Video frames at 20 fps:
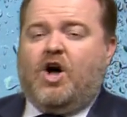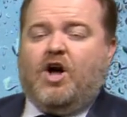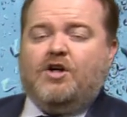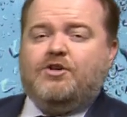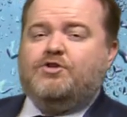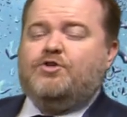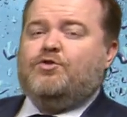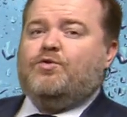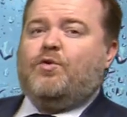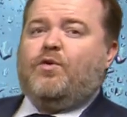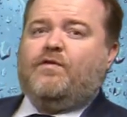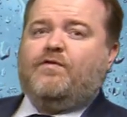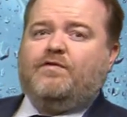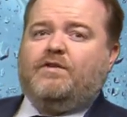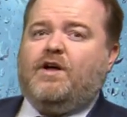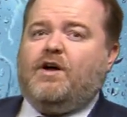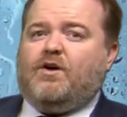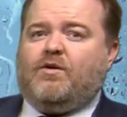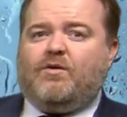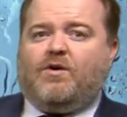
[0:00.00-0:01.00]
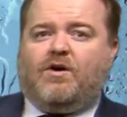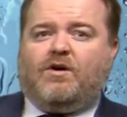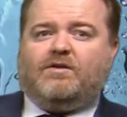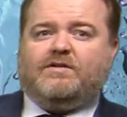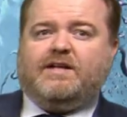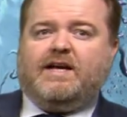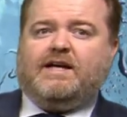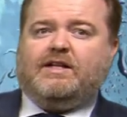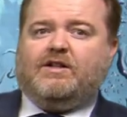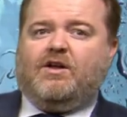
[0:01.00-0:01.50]
onshore flow
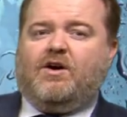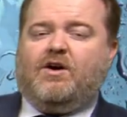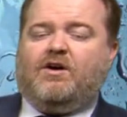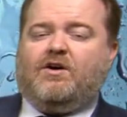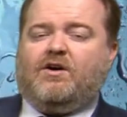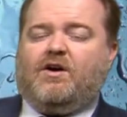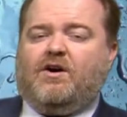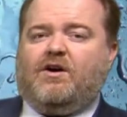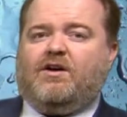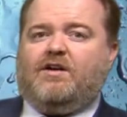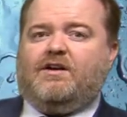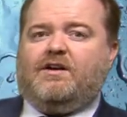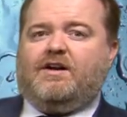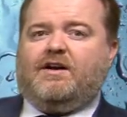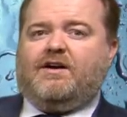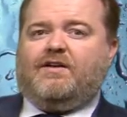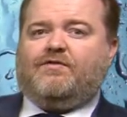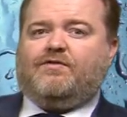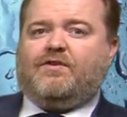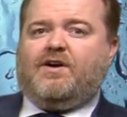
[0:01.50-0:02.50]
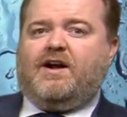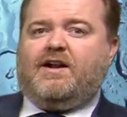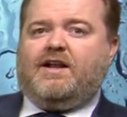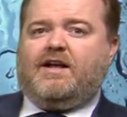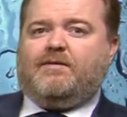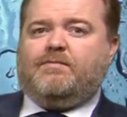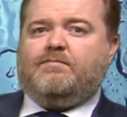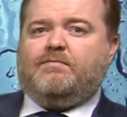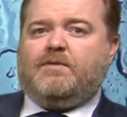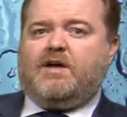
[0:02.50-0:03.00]
all day long on uh,
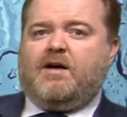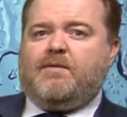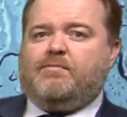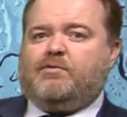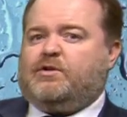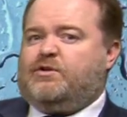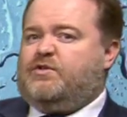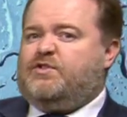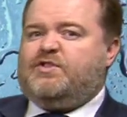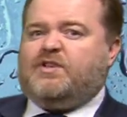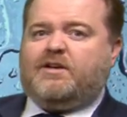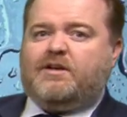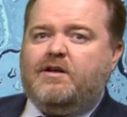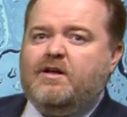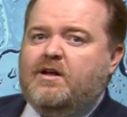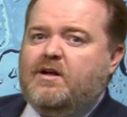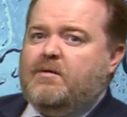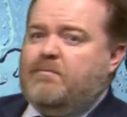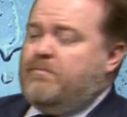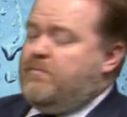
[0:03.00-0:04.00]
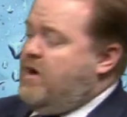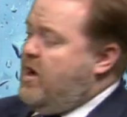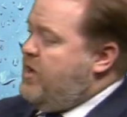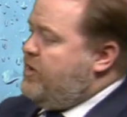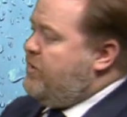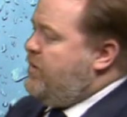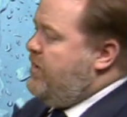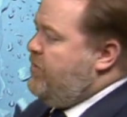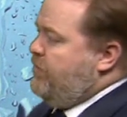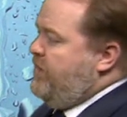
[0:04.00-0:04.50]
Friday, uh, producing
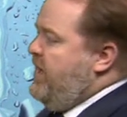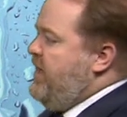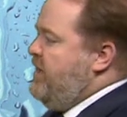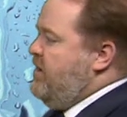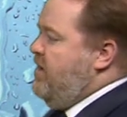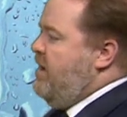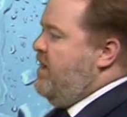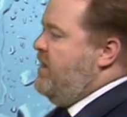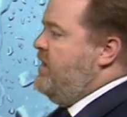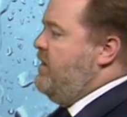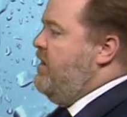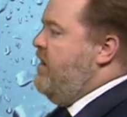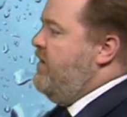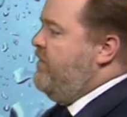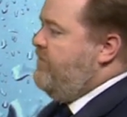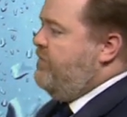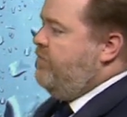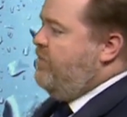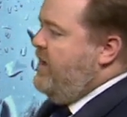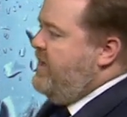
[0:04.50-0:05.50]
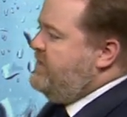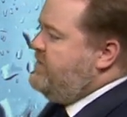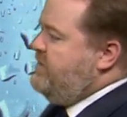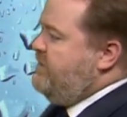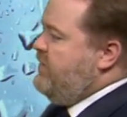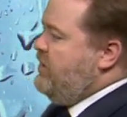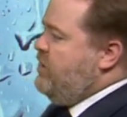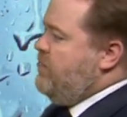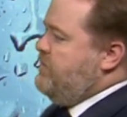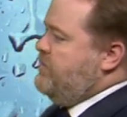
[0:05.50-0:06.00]
moderate rain on and off.
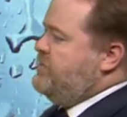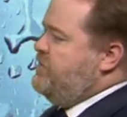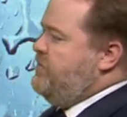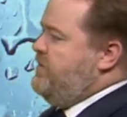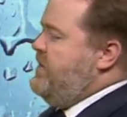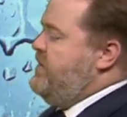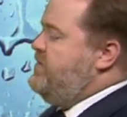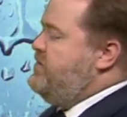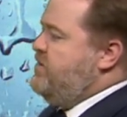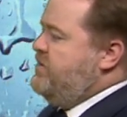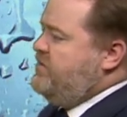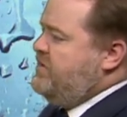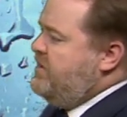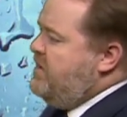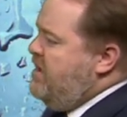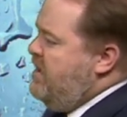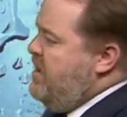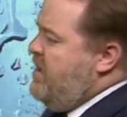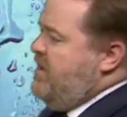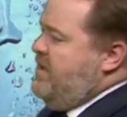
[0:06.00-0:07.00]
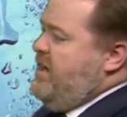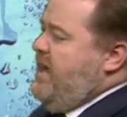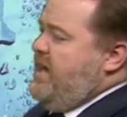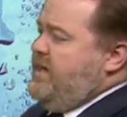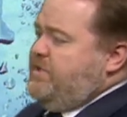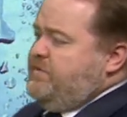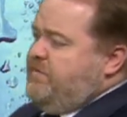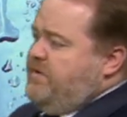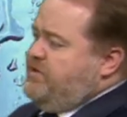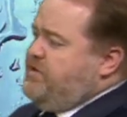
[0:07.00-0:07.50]
Watsonville almost three inches and
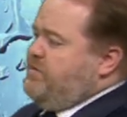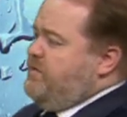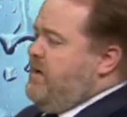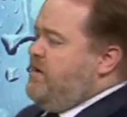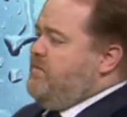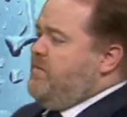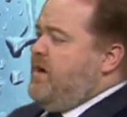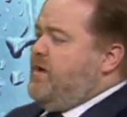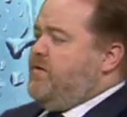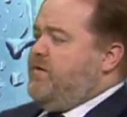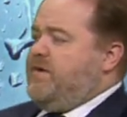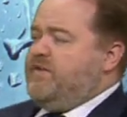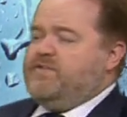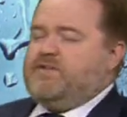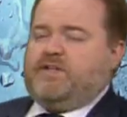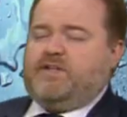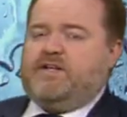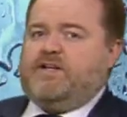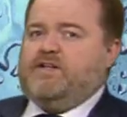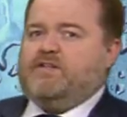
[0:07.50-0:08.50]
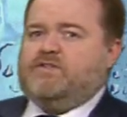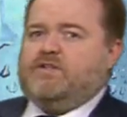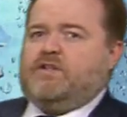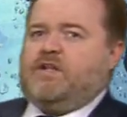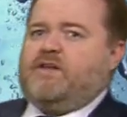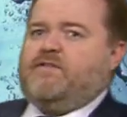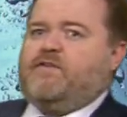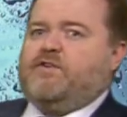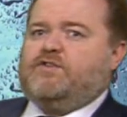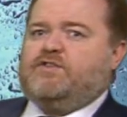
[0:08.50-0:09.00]
not as much around Monterey Salinas. A
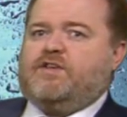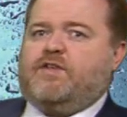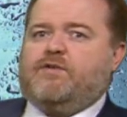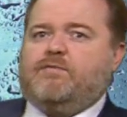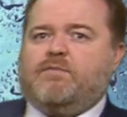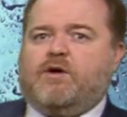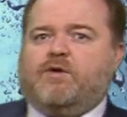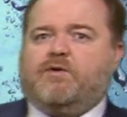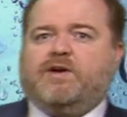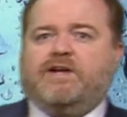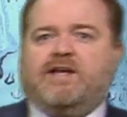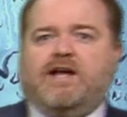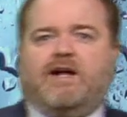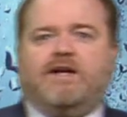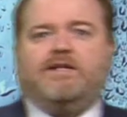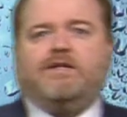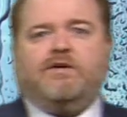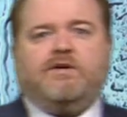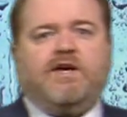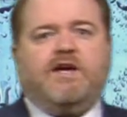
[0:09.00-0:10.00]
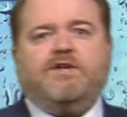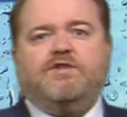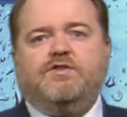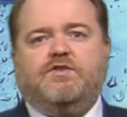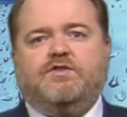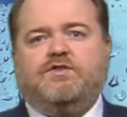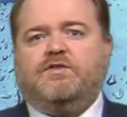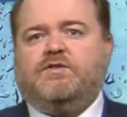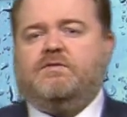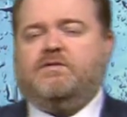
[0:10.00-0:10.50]
lot of our southern Monterey County
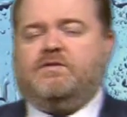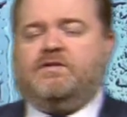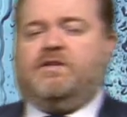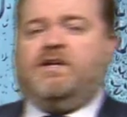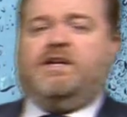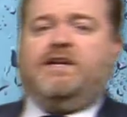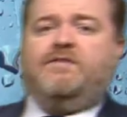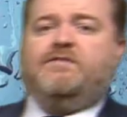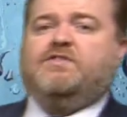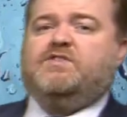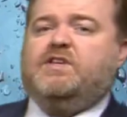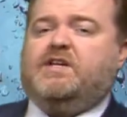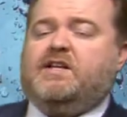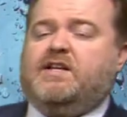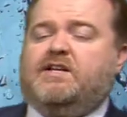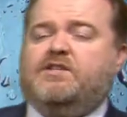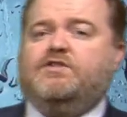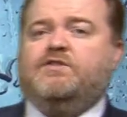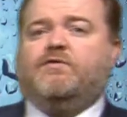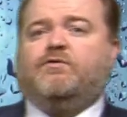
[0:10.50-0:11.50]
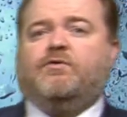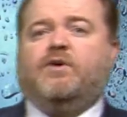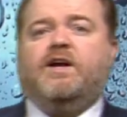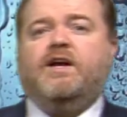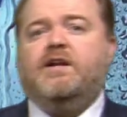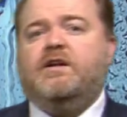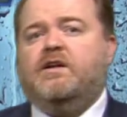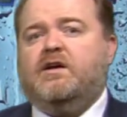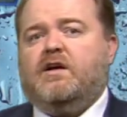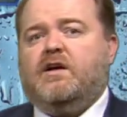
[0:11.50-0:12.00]
locations didn't even see an inch of
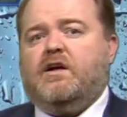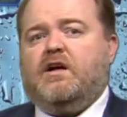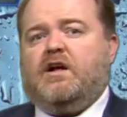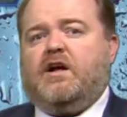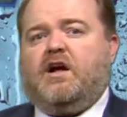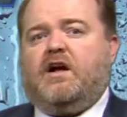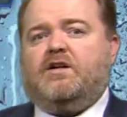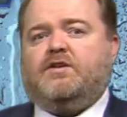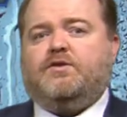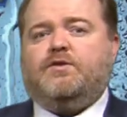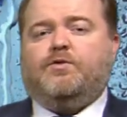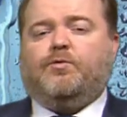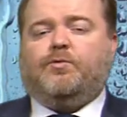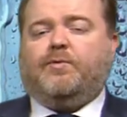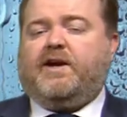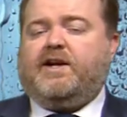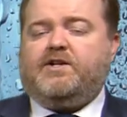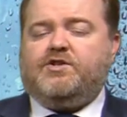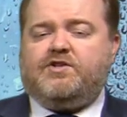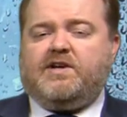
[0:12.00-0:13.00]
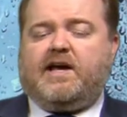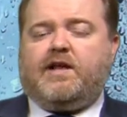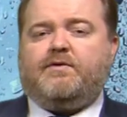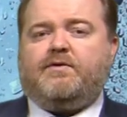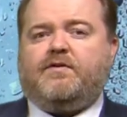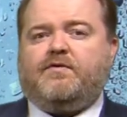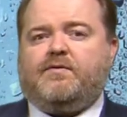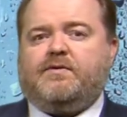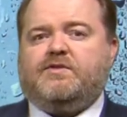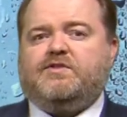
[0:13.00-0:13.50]
rain uh, due to rain
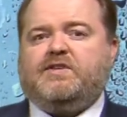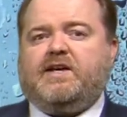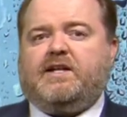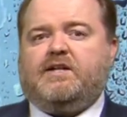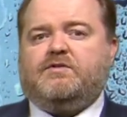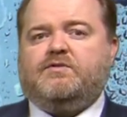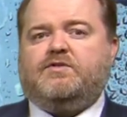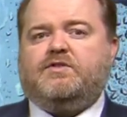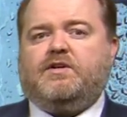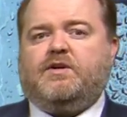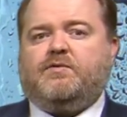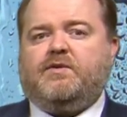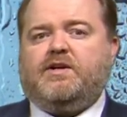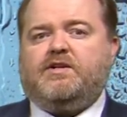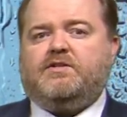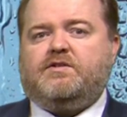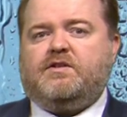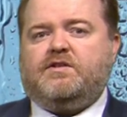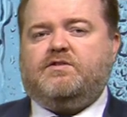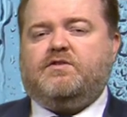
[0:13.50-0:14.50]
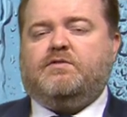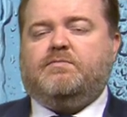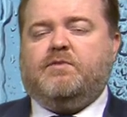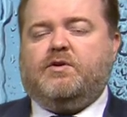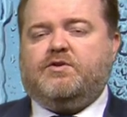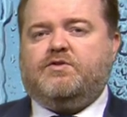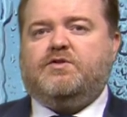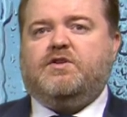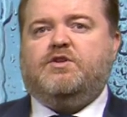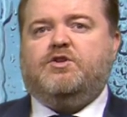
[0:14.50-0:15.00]
shadowing from the Santa Lucia Range. This was
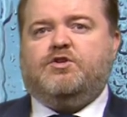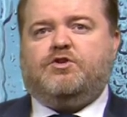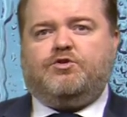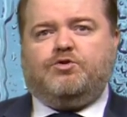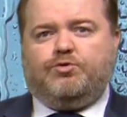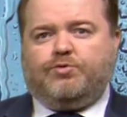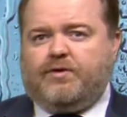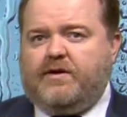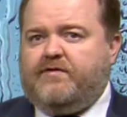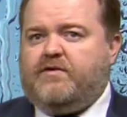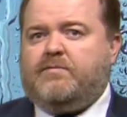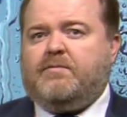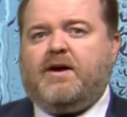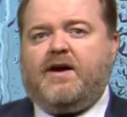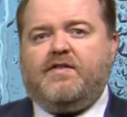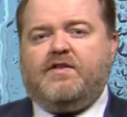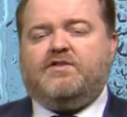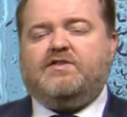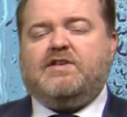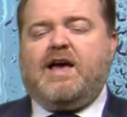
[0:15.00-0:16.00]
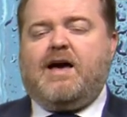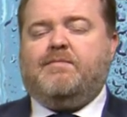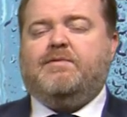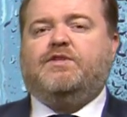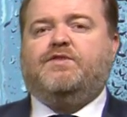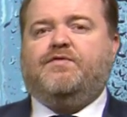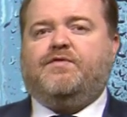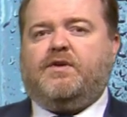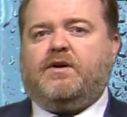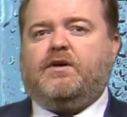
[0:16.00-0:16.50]
mostly just driven by this
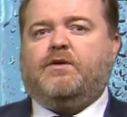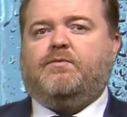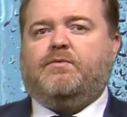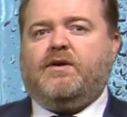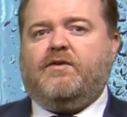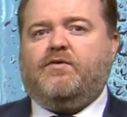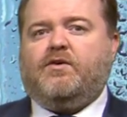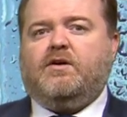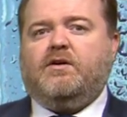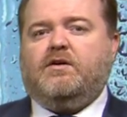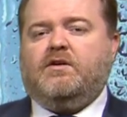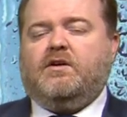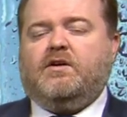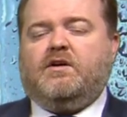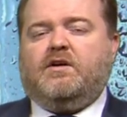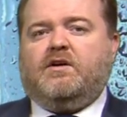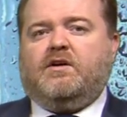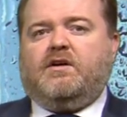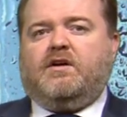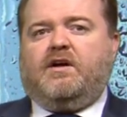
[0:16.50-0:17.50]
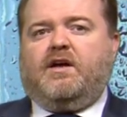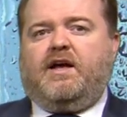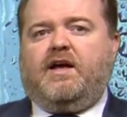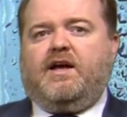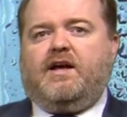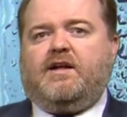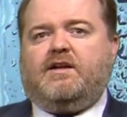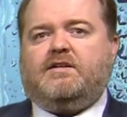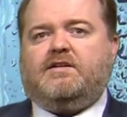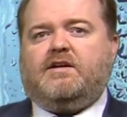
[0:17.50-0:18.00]
atmospheric river.
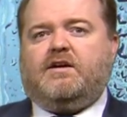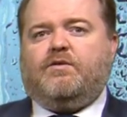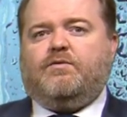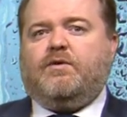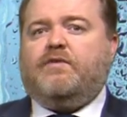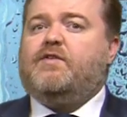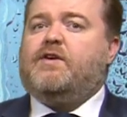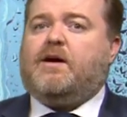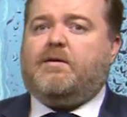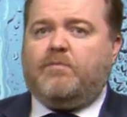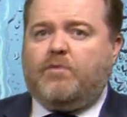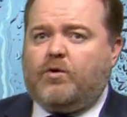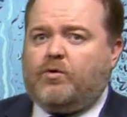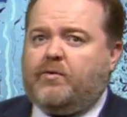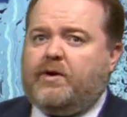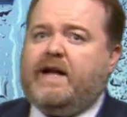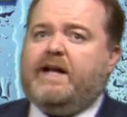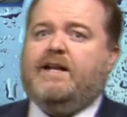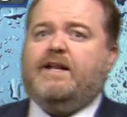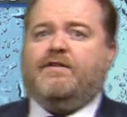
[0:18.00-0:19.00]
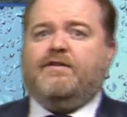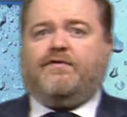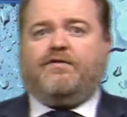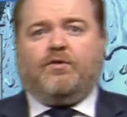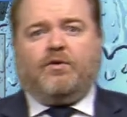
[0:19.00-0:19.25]
And uh, we've got more rain in